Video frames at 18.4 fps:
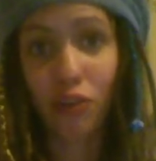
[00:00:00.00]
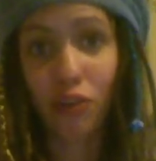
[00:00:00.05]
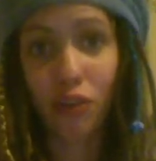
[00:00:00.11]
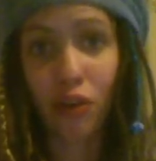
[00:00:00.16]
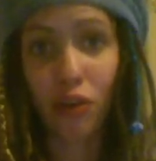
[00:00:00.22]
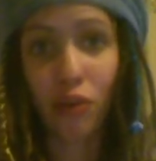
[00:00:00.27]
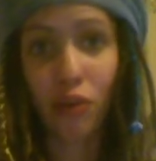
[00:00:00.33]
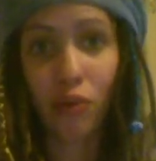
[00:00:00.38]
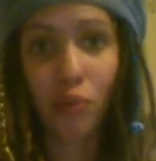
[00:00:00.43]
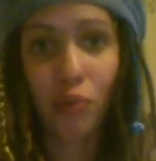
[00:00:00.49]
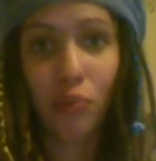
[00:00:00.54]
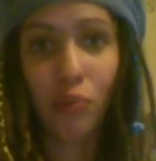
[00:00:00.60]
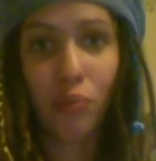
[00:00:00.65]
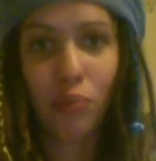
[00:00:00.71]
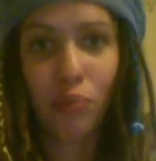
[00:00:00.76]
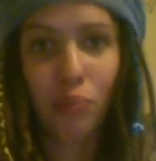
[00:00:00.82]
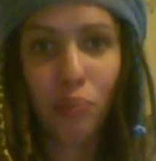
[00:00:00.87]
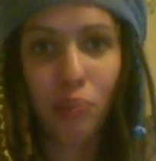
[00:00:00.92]
for a
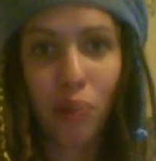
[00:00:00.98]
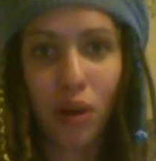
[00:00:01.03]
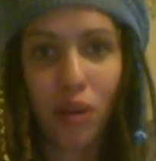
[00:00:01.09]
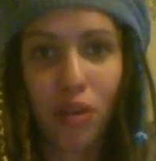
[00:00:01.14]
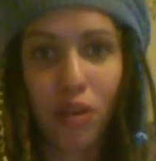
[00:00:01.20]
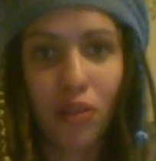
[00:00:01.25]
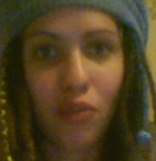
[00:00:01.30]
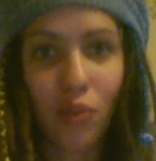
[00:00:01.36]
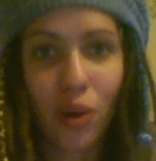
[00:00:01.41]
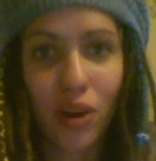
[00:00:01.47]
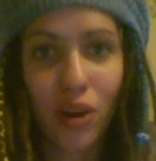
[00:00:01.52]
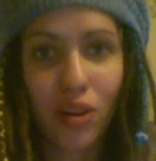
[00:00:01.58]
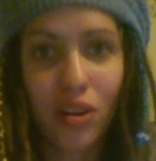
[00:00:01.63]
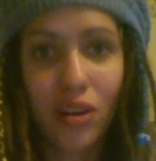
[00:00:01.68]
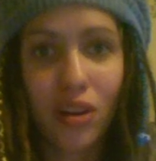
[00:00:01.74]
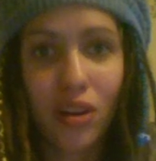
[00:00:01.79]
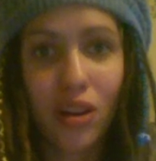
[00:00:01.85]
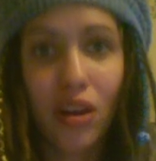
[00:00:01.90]
bottle of
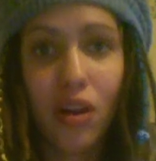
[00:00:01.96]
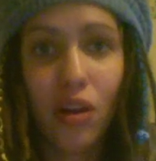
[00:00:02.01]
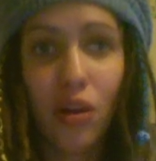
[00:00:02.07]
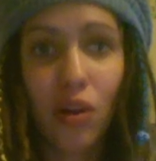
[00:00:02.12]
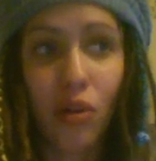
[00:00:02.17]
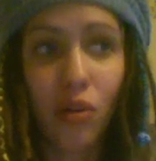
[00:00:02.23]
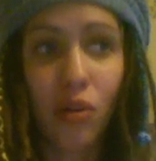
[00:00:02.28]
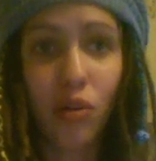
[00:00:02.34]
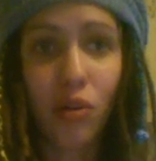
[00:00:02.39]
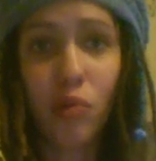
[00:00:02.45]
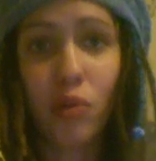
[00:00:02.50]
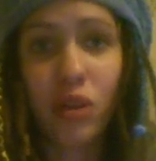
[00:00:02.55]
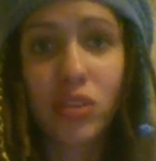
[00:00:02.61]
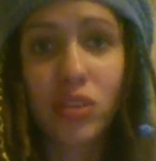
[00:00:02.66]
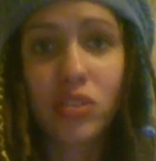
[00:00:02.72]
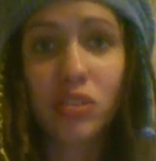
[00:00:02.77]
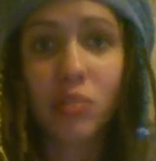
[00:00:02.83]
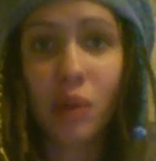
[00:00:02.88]
water, or we
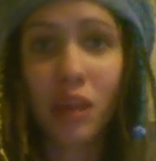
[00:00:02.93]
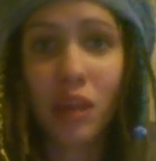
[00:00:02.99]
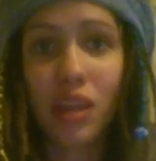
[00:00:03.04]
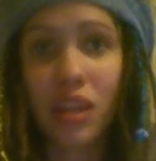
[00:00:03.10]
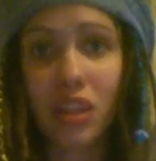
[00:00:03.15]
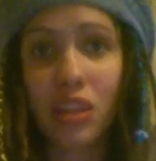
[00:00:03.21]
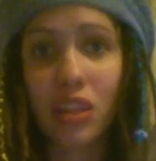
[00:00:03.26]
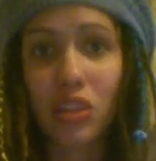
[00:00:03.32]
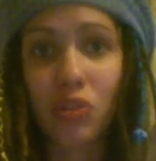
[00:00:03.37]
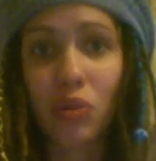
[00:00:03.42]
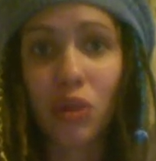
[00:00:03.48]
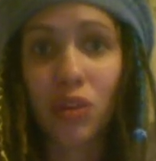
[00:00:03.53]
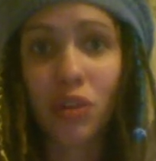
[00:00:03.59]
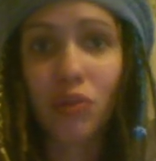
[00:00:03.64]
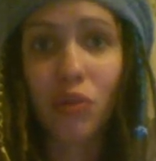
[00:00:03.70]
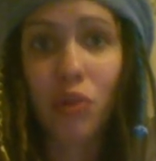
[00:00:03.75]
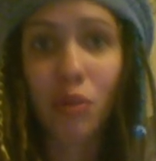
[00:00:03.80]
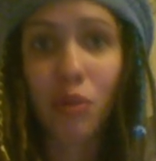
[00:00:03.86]
used to buy like
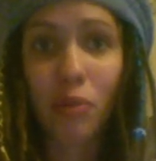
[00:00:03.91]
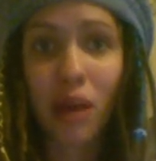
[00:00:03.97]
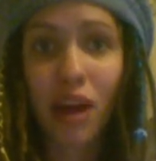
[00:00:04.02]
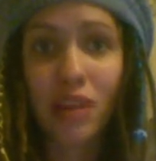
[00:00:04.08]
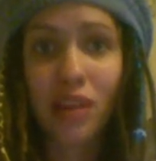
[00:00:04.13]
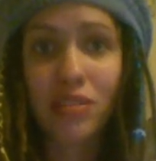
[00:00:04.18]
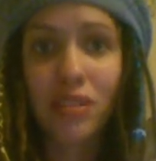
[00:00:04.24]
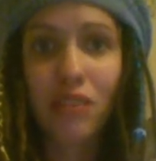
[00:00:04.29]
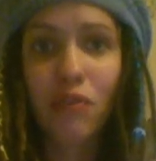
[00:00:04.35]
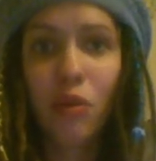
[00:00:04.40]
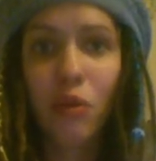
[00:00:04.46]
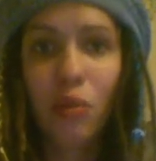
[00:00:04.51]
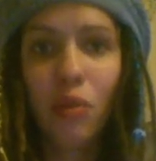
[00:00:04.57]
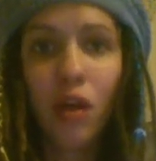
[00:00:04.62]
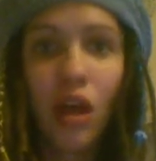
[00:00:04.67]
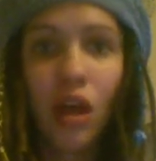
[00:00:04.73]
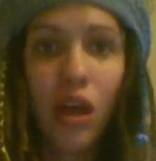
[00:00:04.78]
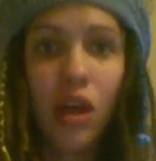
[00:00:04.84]
24 packs of
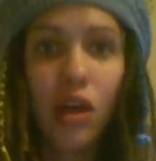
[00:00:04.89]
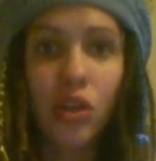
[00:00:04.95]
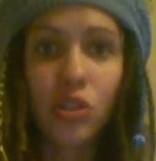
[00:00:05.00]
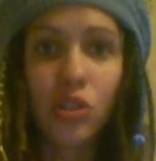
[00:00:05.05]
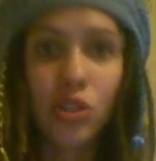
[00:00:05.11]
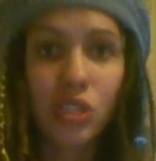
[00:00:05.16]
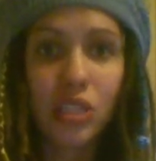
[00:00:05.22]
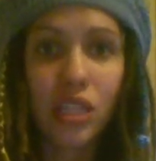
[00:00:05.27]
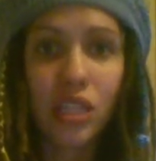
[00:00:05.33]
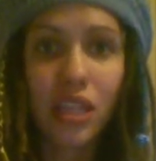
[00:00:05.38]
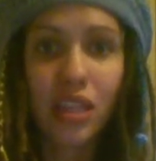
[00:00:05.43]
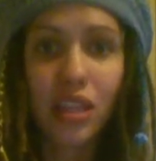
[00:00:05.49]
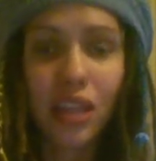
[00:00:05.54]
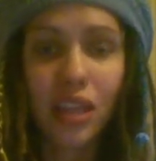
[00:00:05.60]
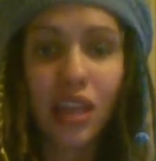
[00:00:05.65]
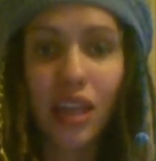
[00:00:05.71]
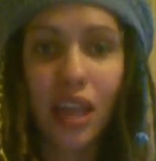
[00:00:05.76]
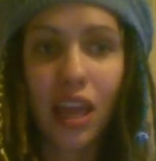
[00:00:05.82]
them, just get
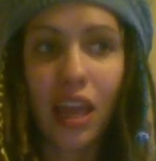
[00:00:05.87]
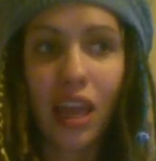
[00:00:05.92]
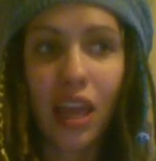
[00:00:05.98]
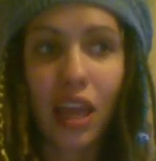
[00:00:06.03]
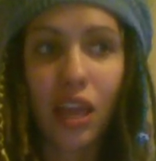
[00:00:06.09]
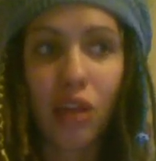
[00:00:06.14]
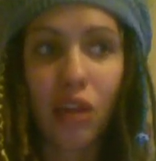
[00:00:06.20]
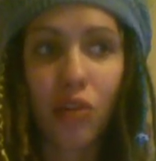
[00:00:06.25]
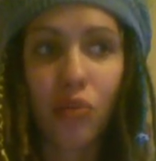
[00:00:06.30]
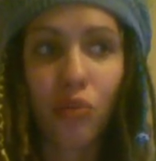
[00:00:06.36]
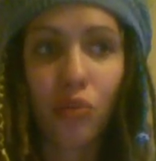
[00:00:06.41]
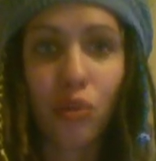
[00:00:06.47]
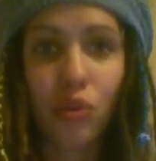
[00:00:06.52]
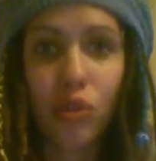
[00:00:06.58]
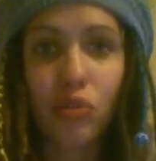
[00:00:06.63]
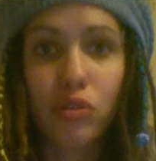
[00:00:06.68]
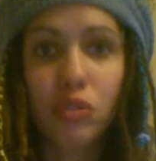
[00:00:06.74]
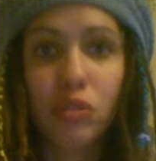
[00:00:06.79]
like a
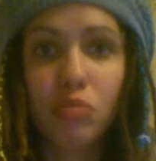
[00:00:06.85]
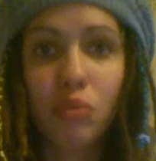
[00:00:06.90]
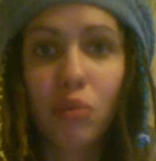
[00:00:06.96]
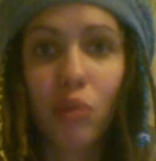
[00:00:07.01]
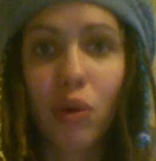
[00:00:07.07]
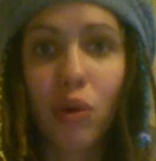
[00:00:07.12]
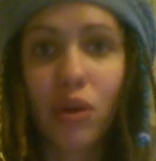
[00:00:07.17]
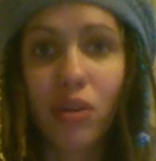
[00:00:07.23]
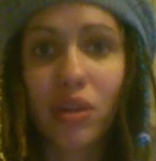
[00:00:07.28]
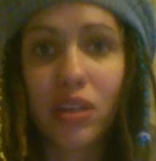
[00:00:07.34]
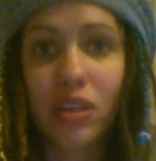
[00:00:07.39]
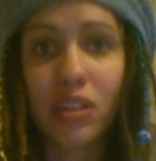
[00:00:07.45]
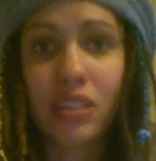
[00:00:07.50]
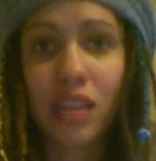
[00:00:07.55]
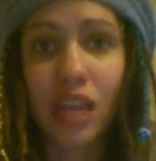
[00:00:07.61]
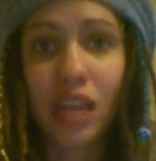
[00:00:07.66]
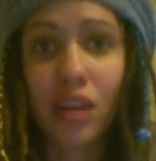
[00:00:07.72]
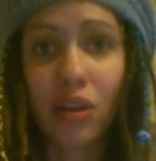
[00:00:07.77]
reusable water
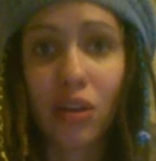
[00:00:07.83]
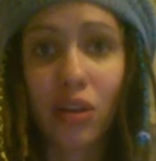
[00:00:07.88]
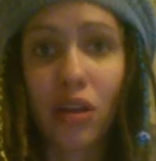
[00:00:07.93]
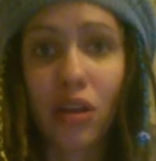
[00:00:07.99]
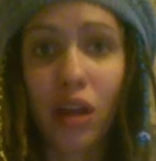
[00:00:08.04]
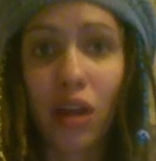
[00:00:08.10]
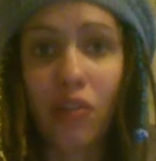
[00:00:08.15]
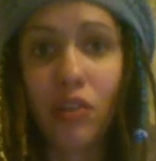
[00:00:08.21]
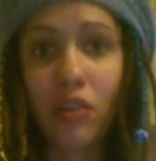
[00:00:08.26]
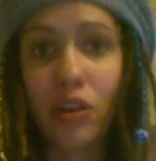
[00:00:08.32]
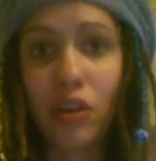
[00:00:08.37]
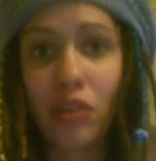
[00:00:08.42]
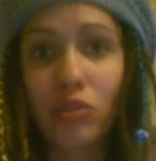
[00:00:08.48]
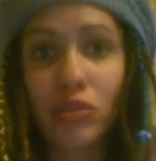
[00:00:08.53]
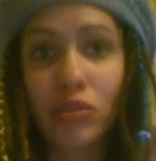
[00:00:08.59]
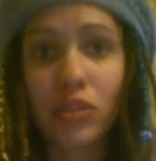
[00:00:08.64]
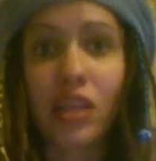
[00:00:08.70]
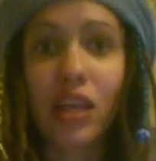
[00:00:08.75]
container and then
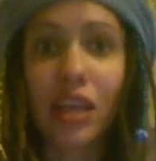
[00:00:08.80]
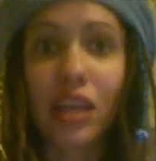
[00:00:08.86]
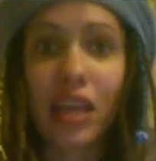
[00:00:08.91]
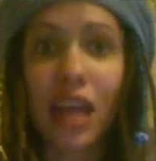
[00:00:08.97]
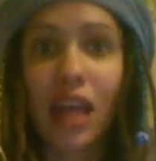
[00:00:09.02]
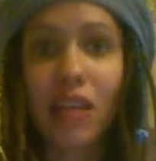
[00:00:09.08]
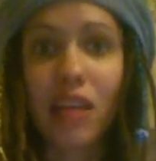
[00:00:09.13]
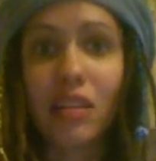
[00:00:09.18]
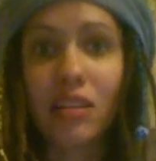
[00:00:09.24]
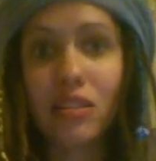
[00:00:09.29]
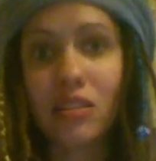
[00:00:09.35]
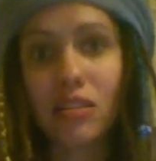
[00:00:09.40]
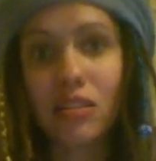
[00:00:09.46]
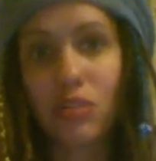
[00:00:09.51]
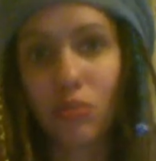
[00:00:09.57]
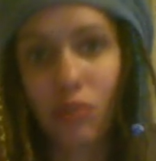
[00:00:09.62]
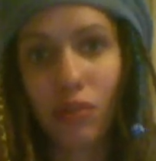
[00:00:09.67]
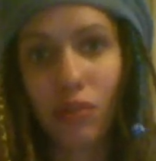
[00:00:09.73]
use like
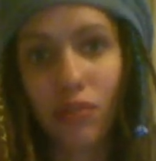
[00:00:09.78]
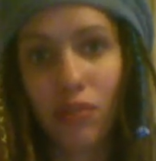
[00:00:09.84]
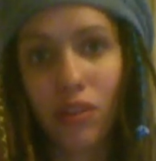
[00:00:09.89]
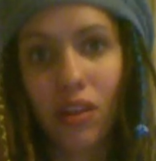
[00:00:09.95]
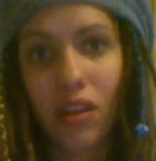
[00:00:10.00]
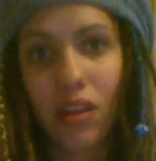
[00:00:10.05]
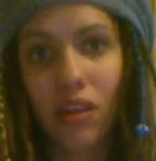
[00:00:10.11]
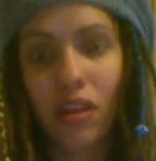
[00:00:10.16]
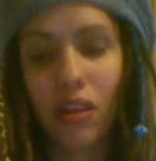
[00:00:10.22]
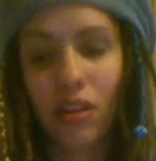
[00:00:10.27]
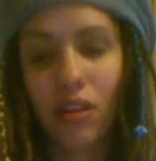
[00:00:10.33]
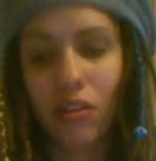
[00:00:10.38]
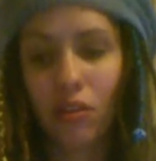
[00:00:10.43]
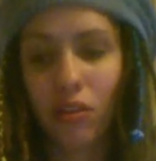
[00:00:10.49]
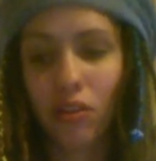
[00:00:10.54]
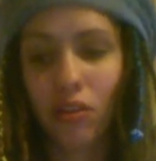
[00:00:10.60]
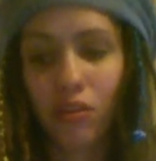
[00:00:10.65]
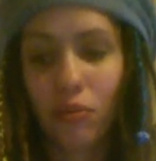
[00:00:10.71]
gallons to refill it,
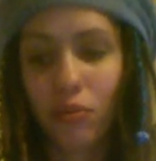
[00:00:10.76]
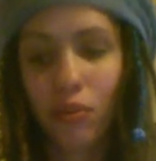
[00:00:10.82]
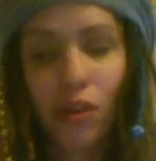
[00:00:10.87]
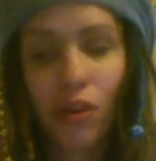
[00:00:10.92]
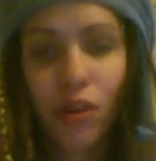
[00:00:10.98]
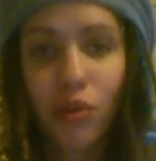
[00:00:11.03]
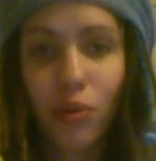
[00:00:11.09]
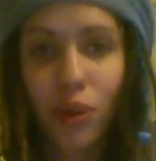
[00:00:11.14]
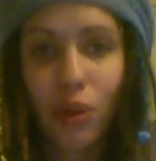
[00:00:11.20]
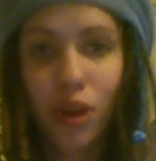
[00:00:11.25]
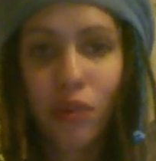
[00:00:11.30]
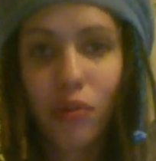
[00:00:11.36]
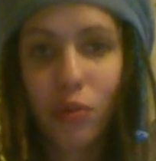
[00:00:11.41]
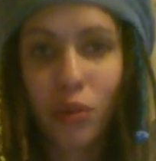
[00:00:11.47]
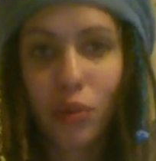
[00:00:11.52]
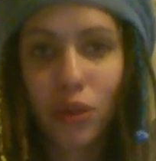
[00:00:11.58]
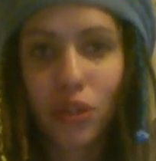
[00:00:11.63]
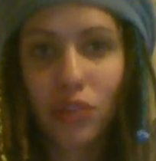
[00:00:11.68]
or
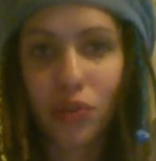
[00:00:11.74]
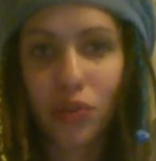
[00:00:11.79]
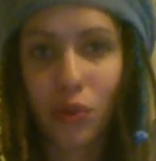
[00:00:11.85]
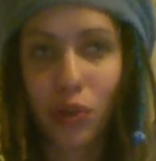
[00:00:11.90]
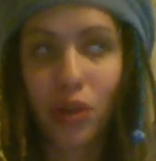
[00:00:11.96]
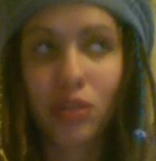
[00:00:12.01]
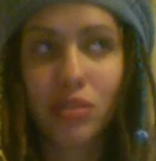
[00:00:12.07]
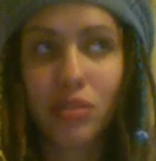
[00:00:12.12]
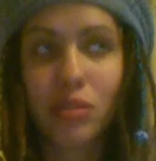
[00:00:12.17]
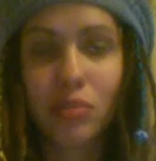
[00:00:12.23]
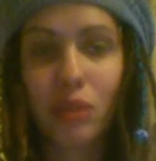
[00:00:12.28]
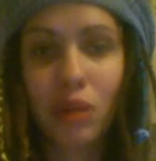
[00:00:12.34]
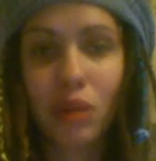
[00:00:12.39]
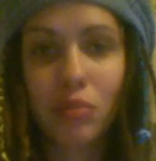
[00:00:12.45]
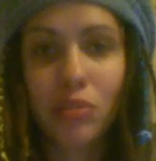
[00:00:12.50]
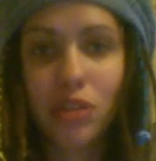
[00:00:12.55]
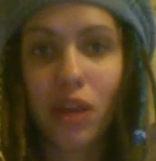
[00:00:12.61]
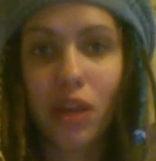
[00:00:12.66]
whatever works for you.
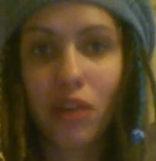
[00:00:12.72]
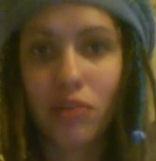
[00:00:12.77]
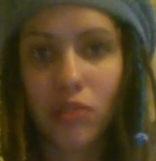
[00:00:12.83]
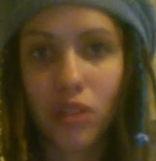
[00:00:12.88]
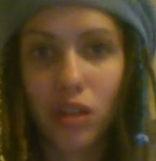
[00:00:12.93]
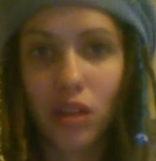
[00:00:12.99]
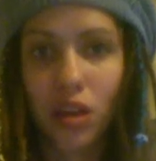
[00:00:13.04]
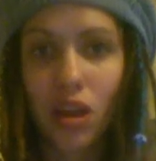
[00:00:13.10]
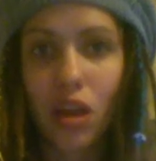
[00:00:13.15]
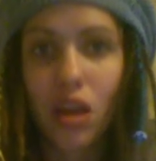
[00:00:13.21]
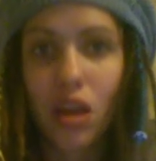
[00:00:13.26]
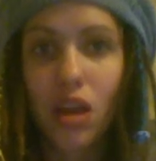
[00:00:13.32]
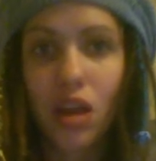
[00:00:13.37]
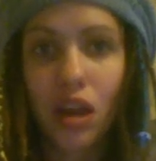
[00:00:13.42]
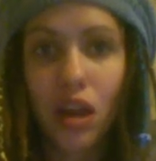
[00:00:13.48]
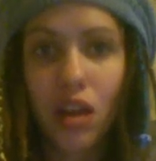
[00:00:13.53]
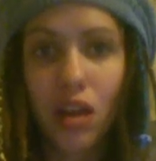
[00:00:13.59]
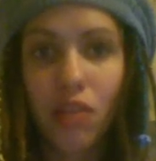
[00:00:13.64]
Sometimes you have to
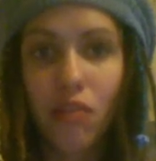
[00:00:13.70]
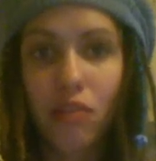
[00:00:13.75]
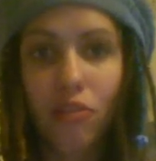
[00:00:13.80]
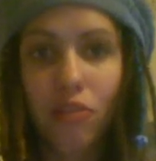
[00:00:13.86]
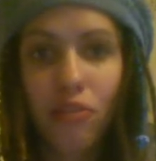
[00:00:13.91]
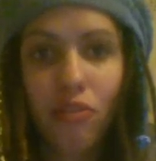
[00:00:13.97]
kind of